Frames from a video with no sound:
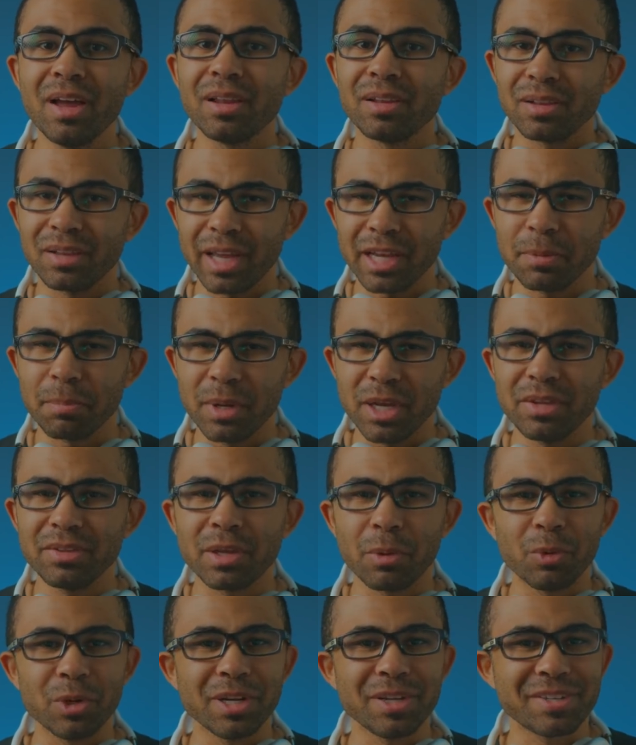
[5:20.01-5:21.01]
like me,
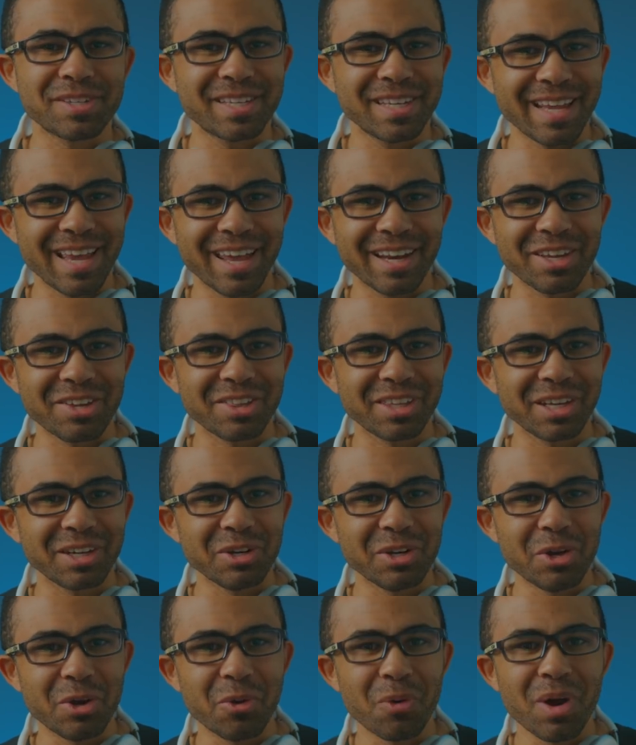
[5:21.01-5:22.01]
that we didn't see
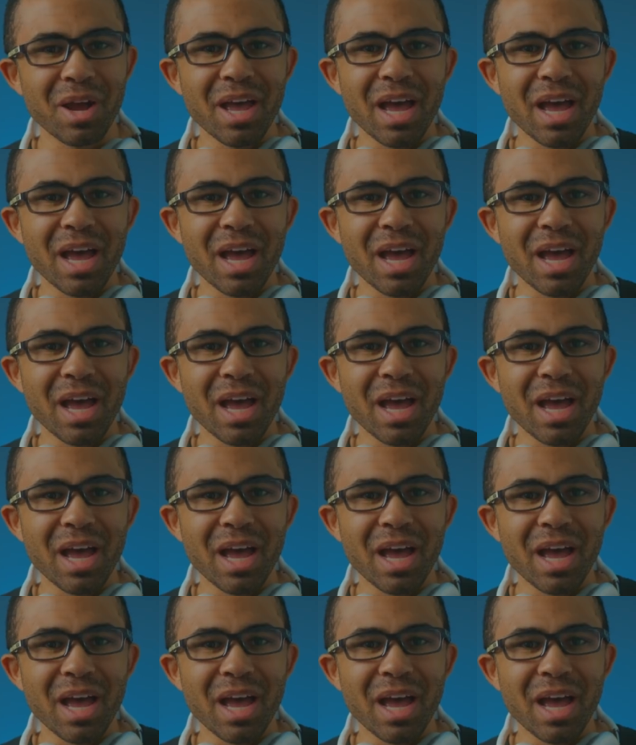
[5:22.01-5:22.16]
anything new,